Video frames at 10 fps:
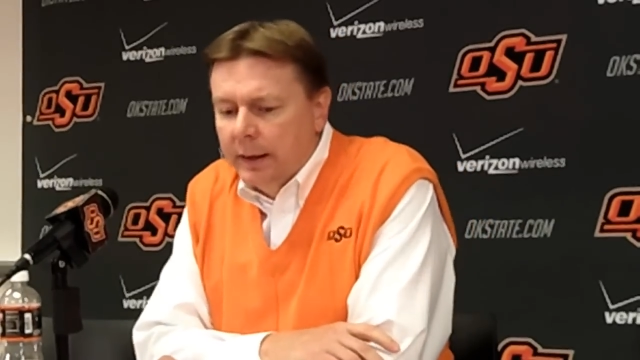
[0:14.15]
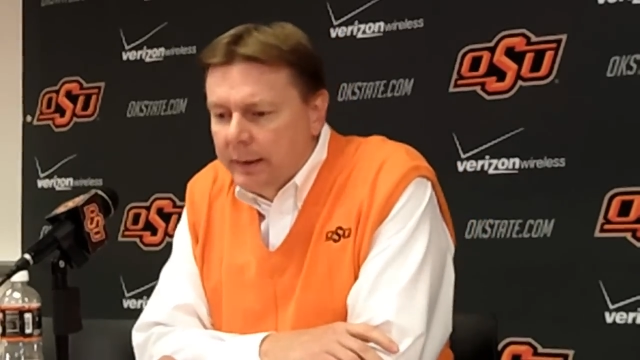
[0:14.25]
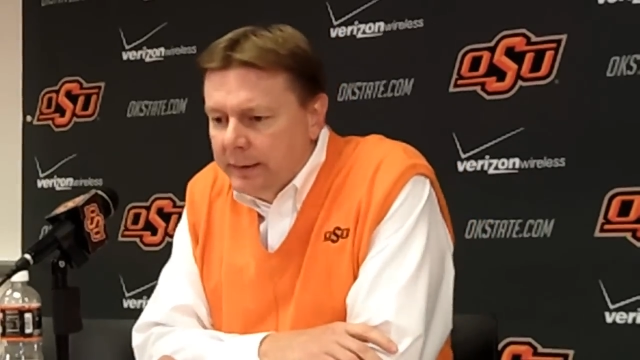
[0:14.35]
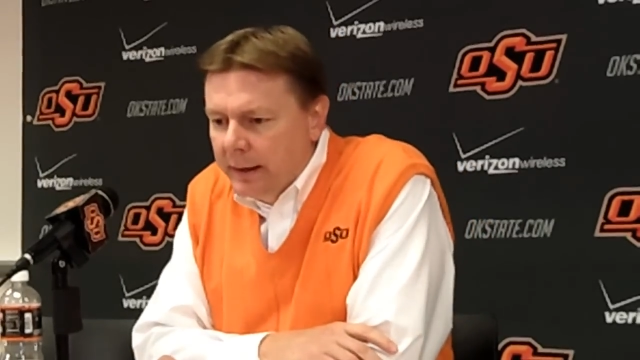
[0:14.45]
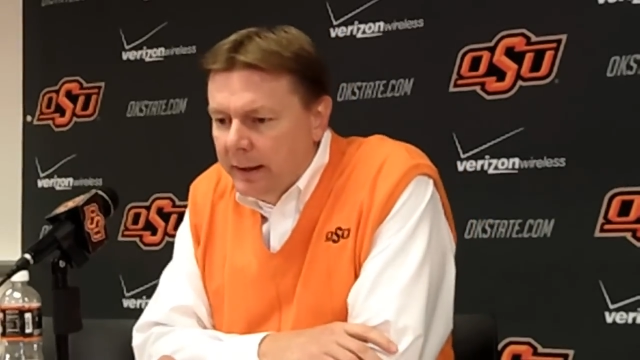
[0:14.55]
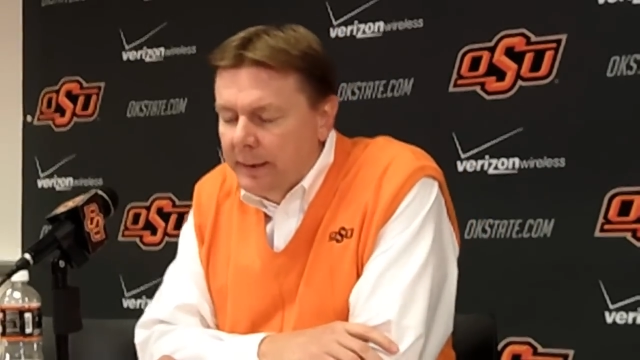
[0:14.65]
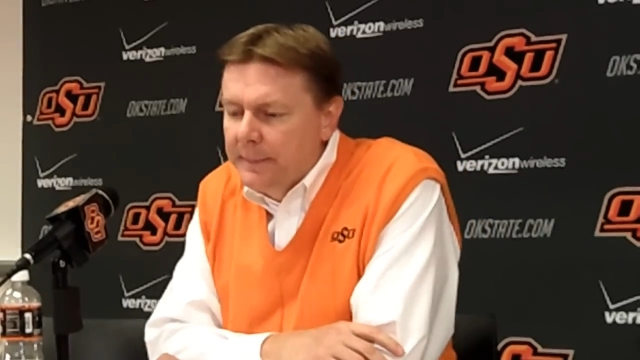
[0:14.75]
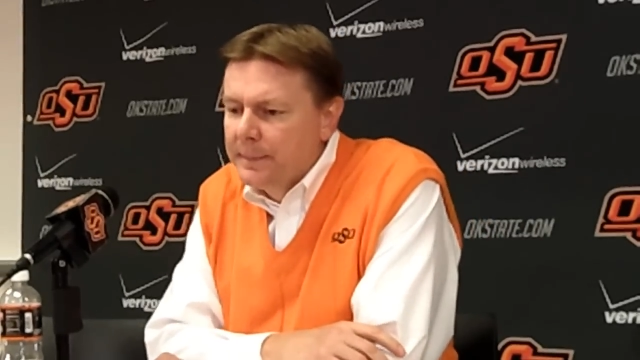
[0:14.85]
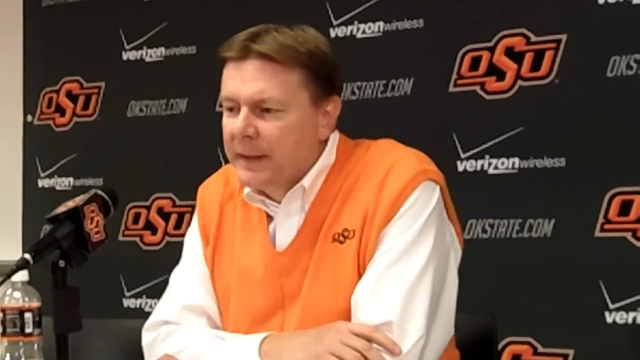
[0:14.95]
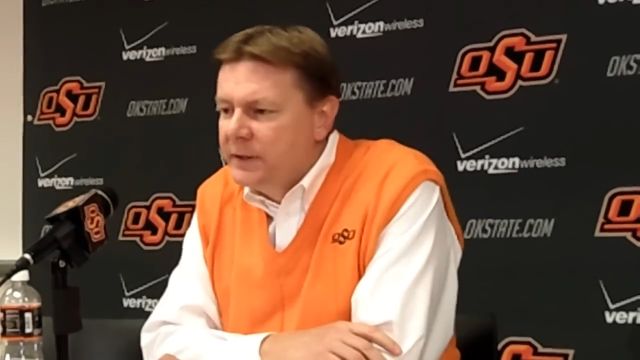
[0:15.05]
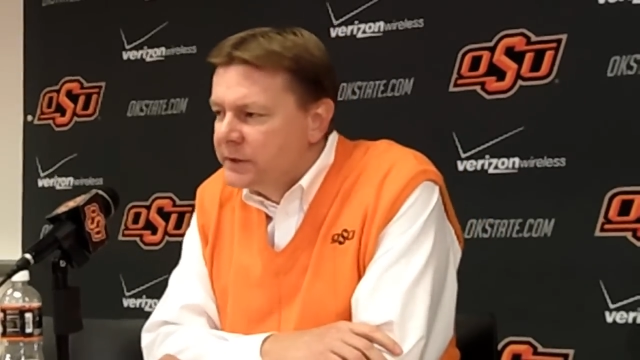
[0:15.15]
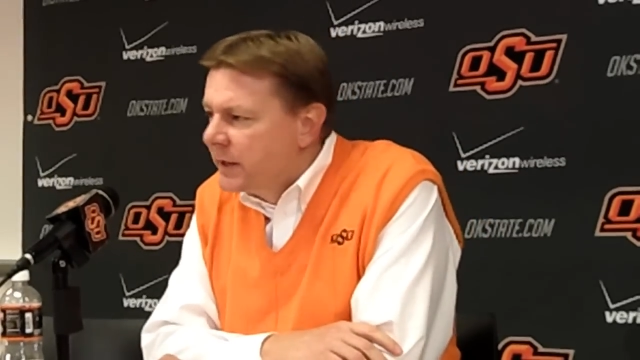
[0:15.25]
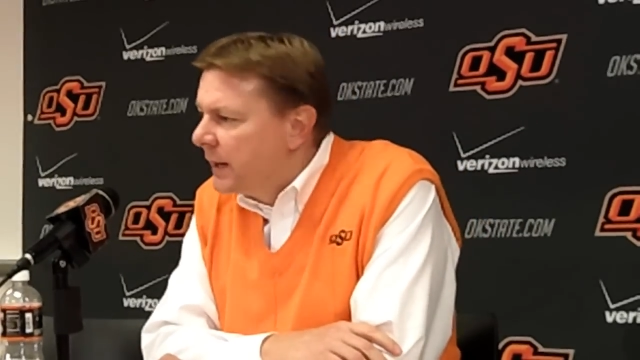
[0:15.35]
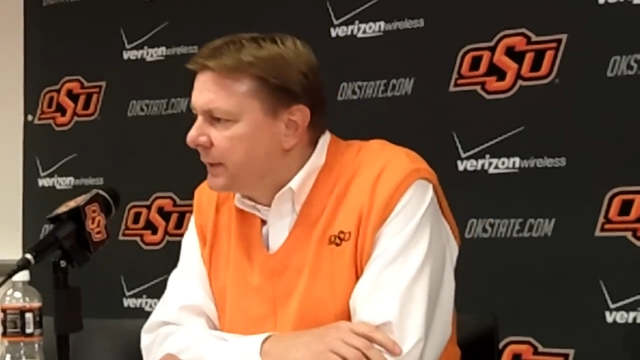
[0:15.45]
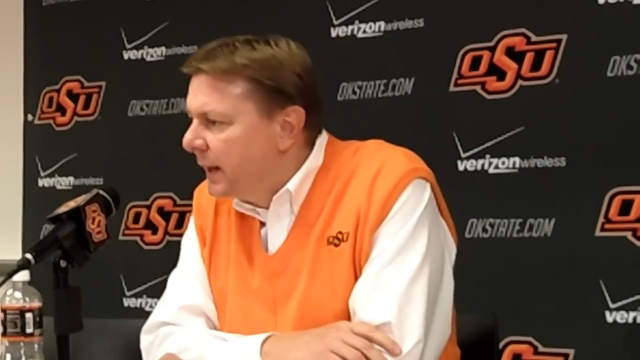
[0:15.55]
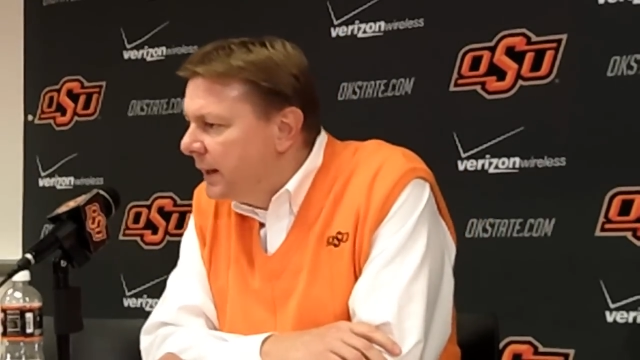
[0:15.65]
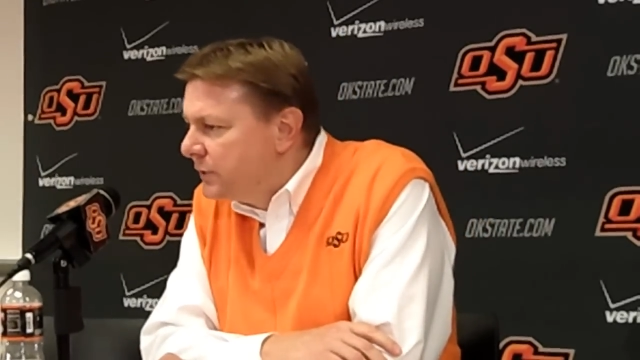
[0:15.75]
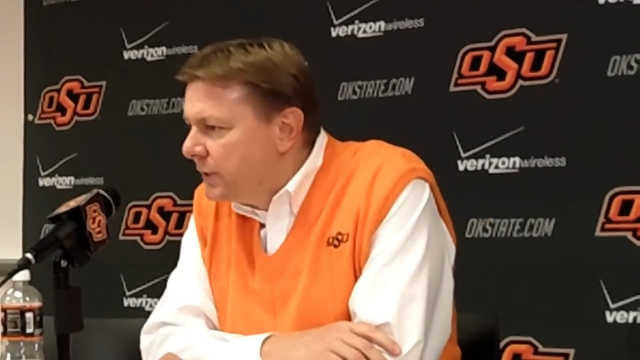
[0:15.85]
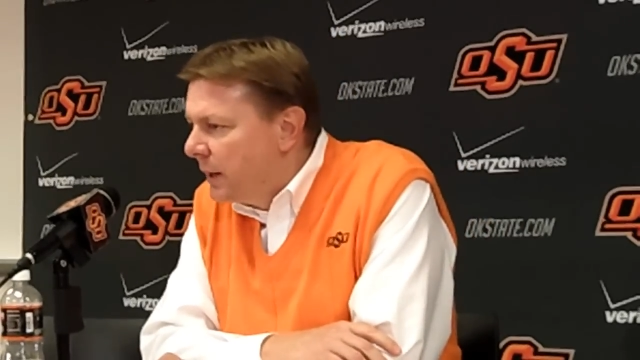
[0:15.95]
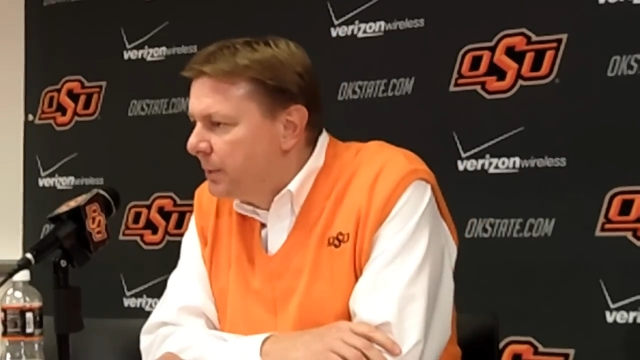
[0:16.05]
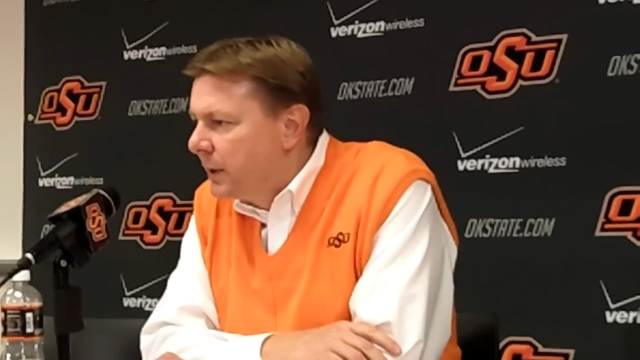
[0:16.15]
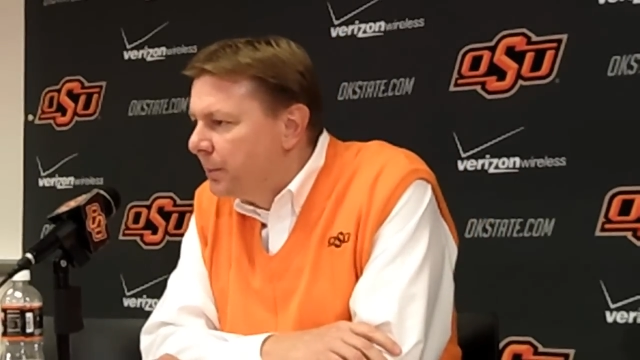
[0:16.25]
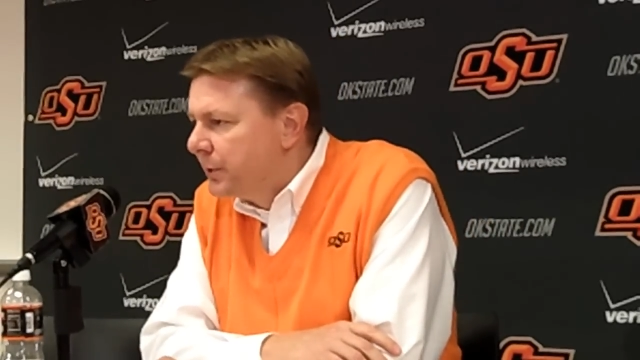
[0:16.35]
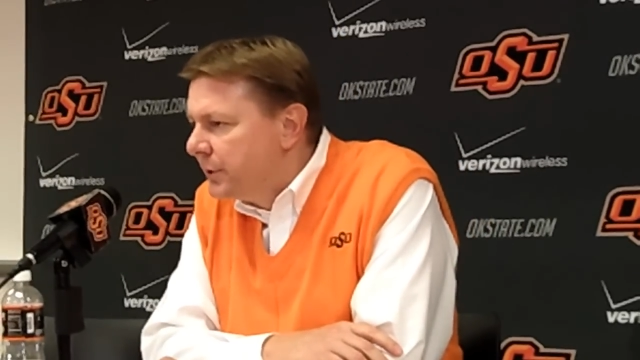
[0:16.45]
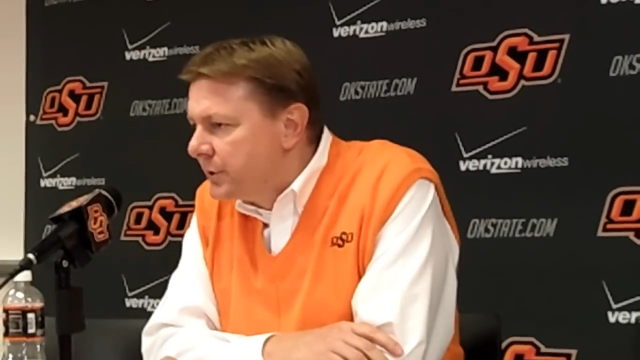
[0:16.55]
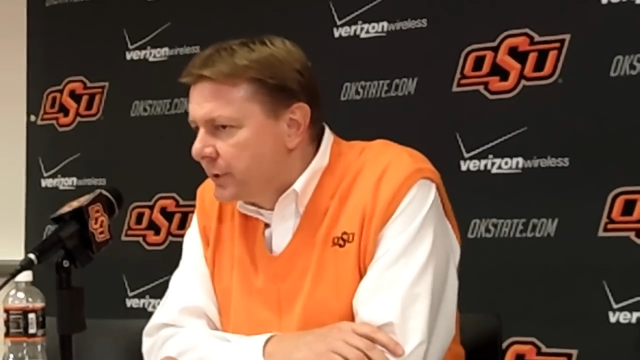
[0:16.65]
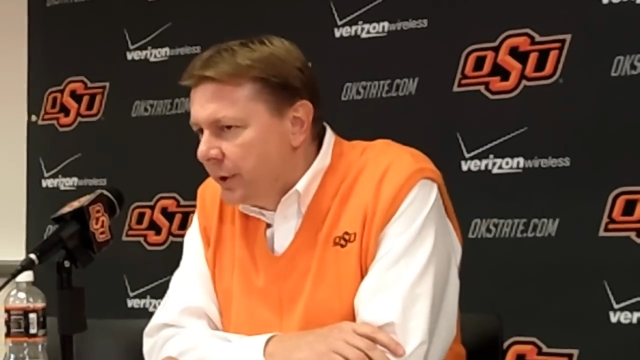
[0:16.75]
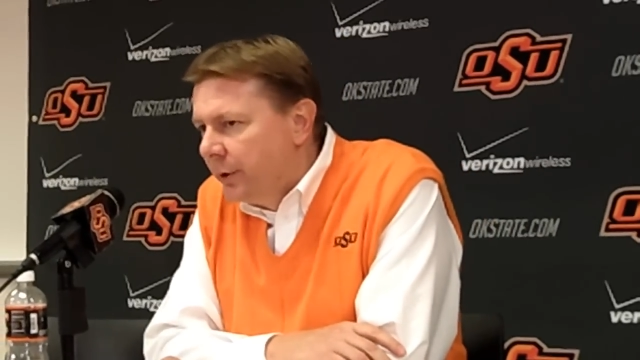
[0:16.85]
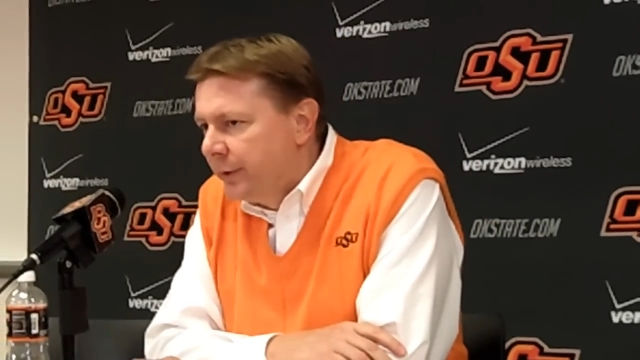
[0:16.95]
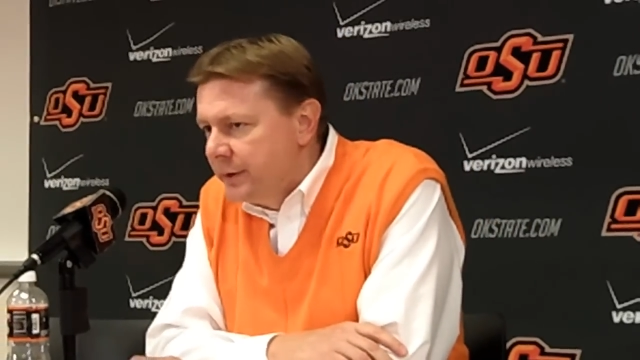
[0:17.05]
and he just got the Hays job a couple years ago,